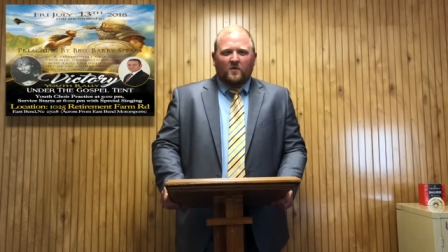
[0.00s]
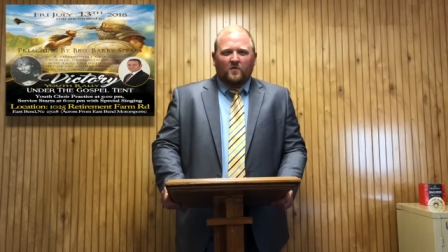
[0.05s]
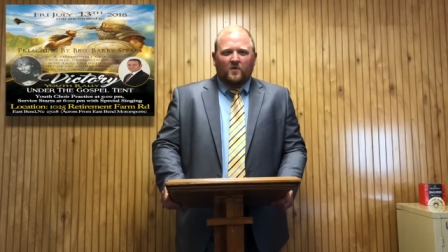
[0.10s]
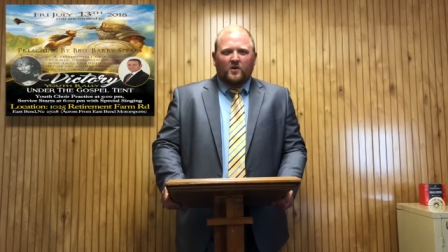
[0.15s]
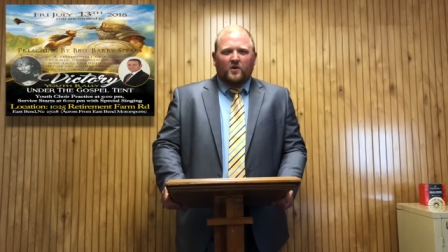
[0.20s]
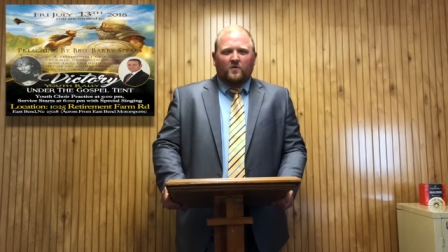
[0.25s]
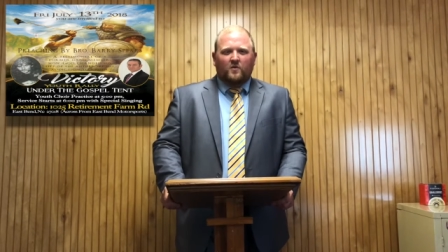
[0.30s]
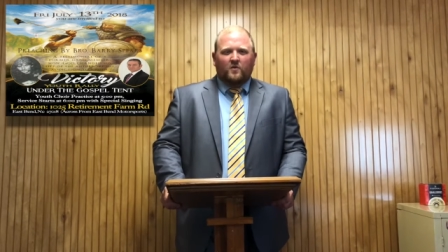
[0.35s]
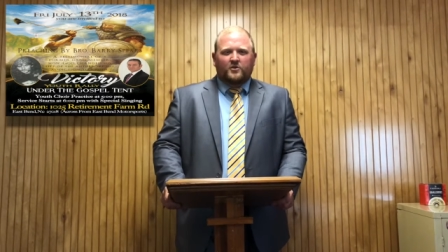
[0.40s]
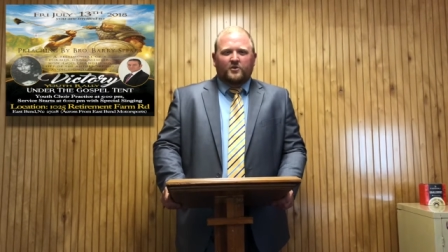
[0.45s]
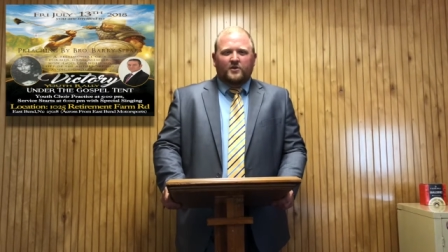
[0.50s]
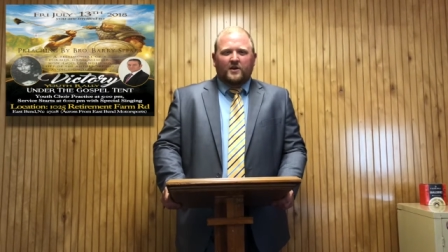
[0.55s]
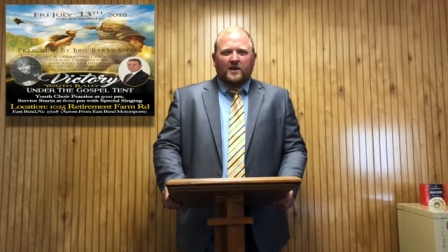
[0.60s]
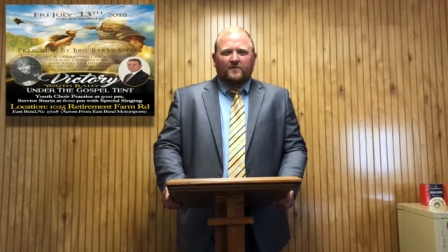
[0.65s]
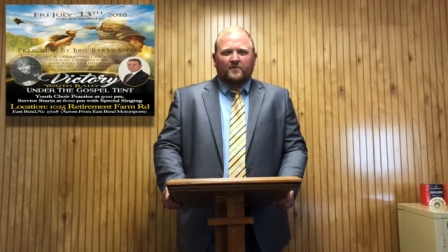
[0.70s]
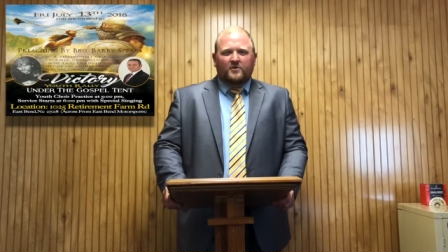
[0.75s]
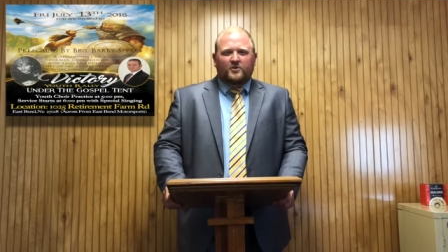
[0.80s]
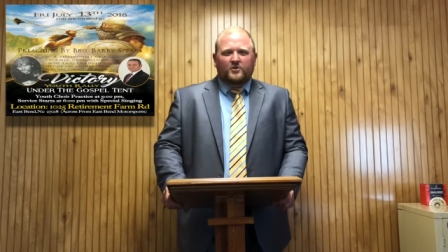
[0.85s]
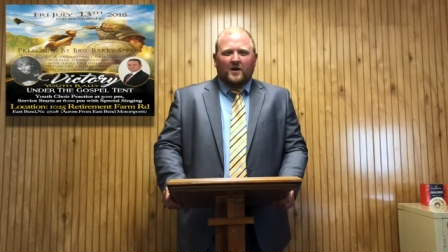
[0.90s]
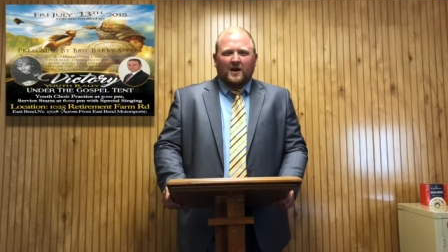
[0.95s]
We don't want you to
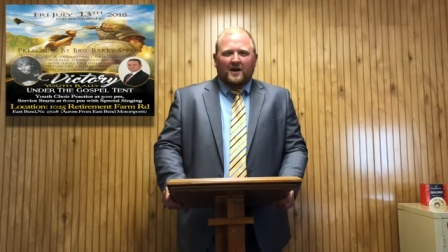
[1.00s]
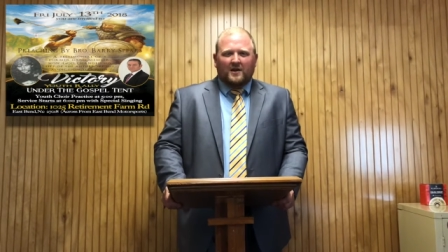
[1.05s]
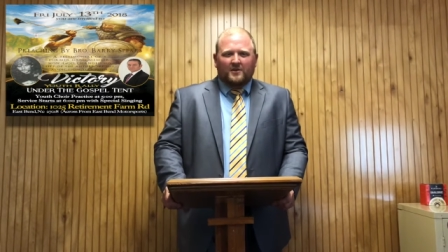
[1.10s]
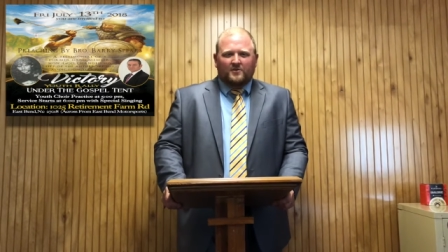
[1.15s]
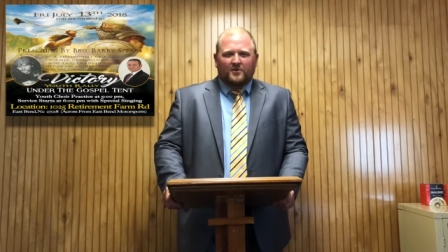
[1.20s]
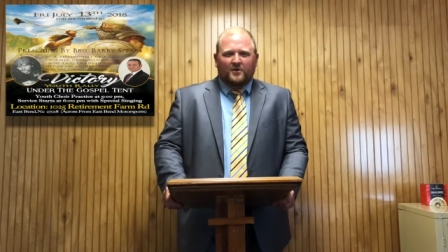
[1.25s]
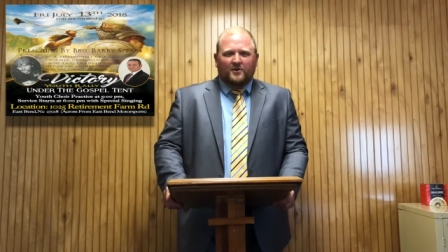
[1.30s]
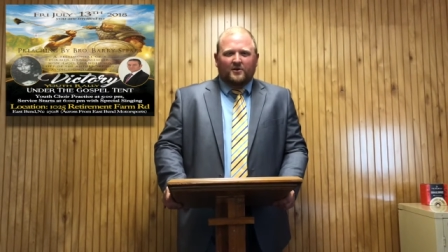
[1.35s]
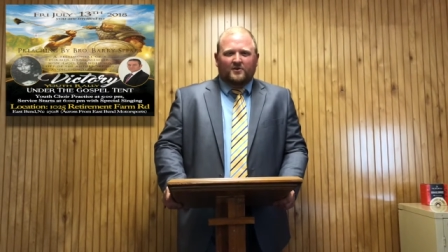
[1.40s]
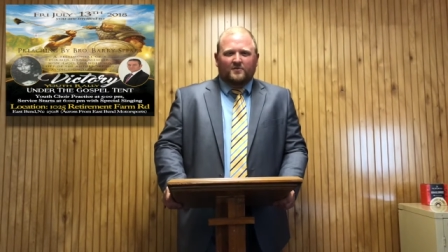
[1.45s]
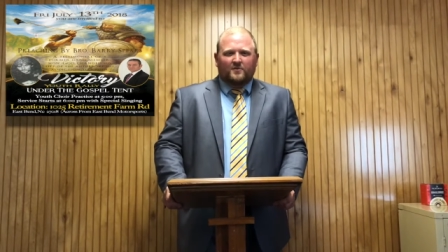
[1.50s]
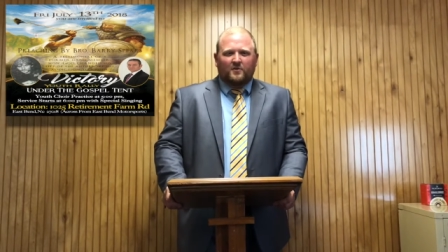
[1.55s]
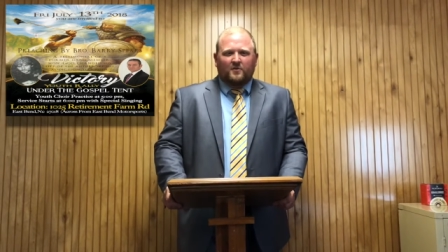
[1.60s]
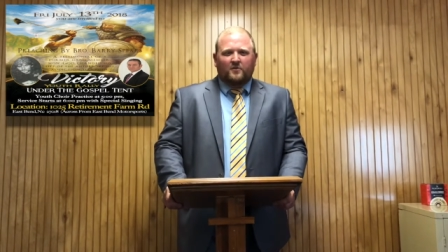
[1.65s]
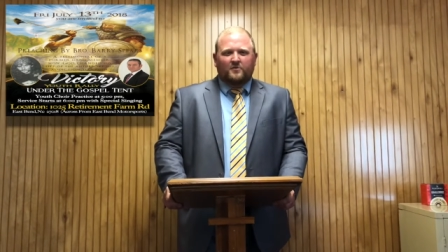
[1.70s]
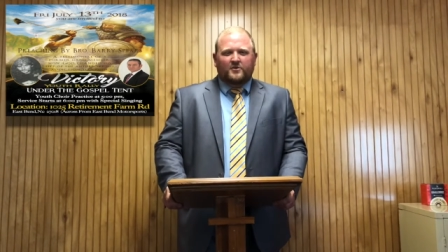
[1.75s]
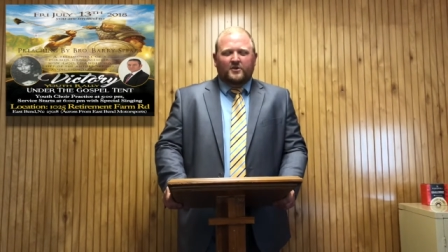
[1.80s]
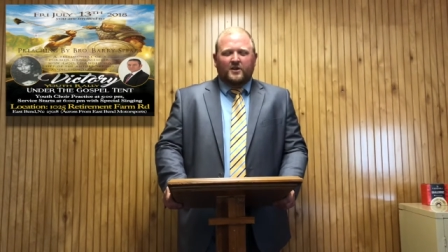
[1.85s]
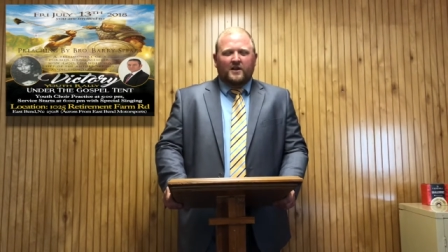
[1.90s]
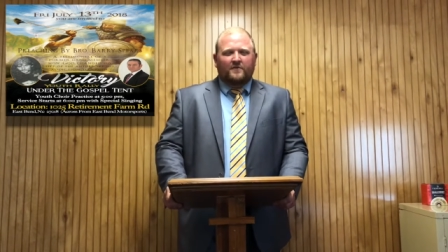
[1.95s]
ever try drugs. We
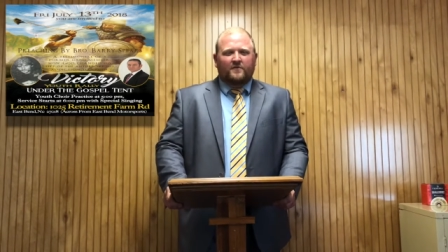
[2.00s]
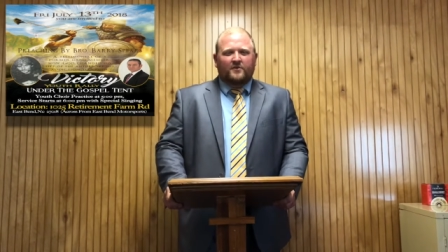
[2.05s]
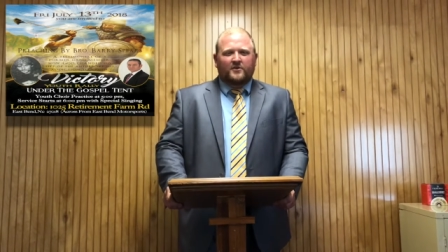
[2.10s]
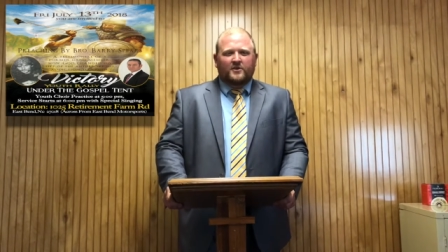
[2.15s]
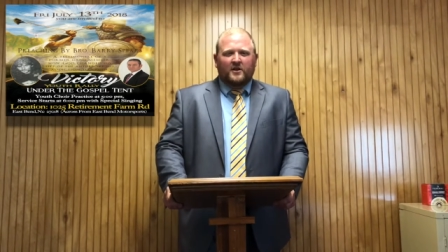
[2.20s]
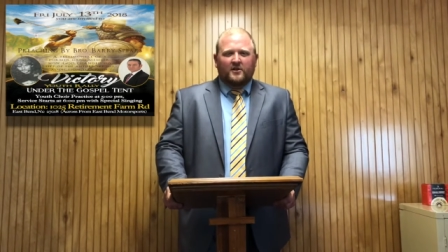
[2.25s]
don't want you to ever